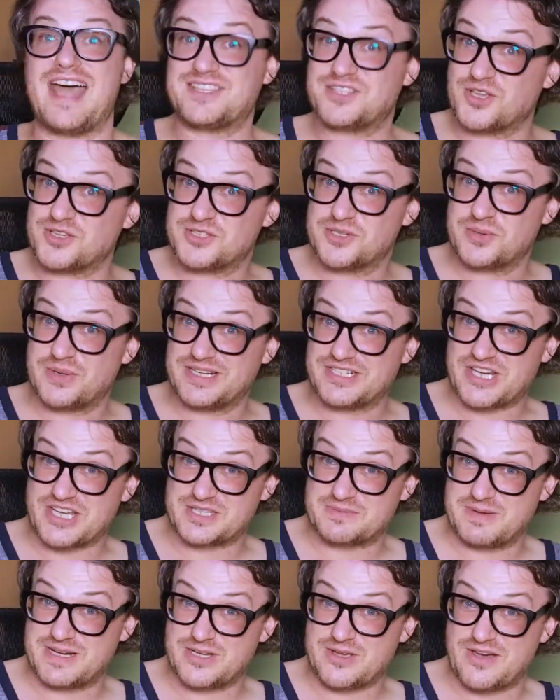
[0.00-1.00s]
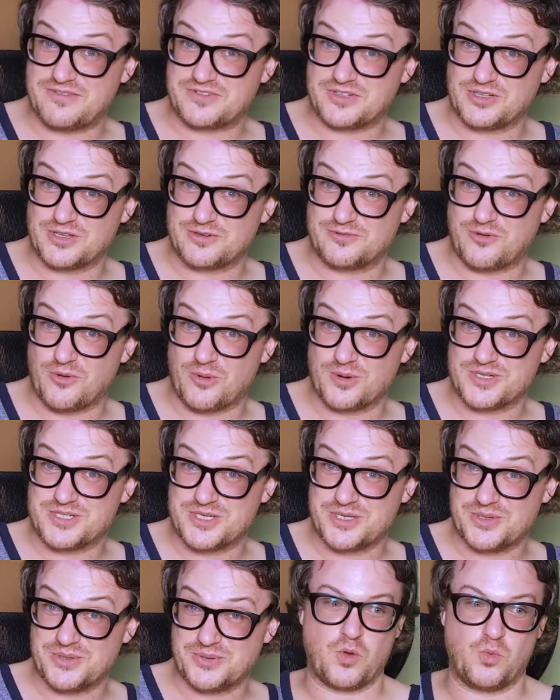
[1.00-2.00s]
also an adjustment you have to look forward
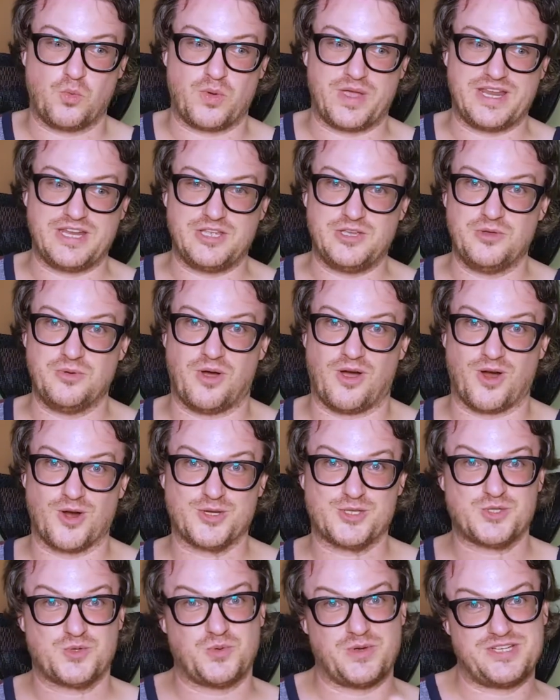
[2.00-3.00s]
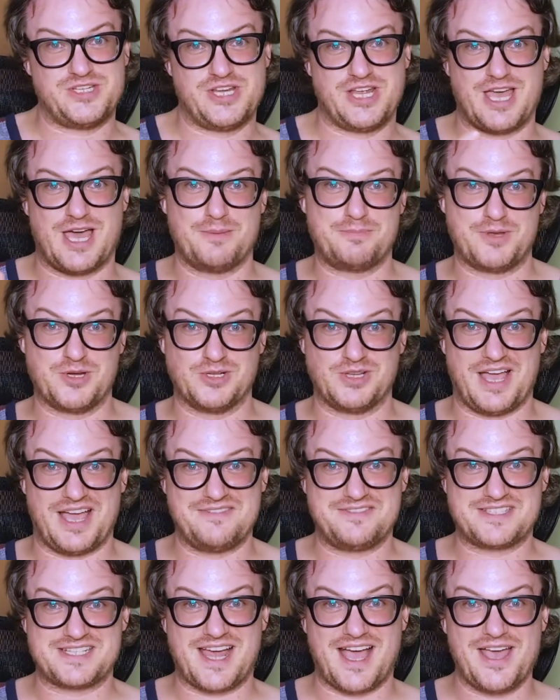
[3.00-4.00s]
to when you are switching up your
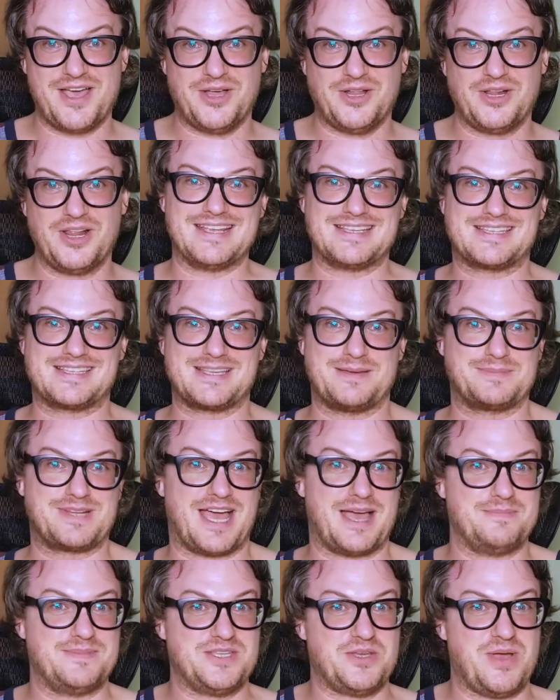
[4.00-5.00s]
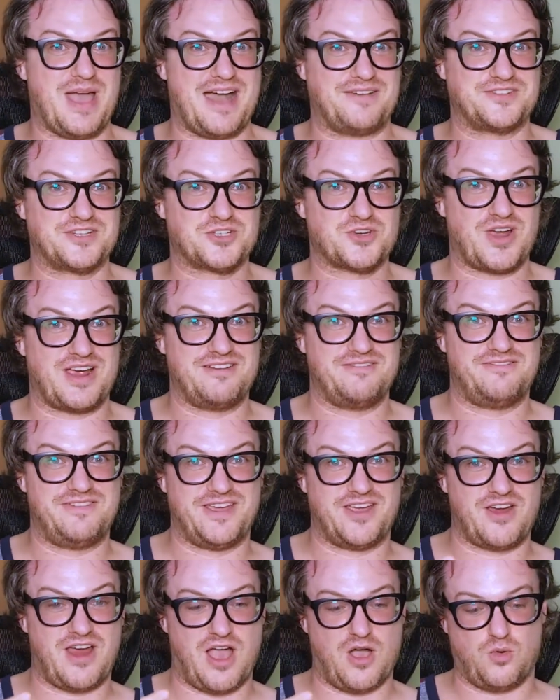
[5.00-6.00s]
lifestyle. Sometimes you have to try and
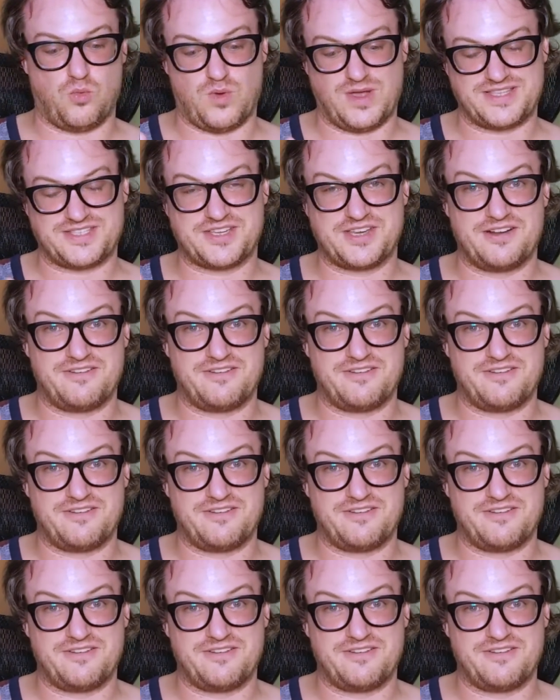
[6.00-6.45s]
figure out what's going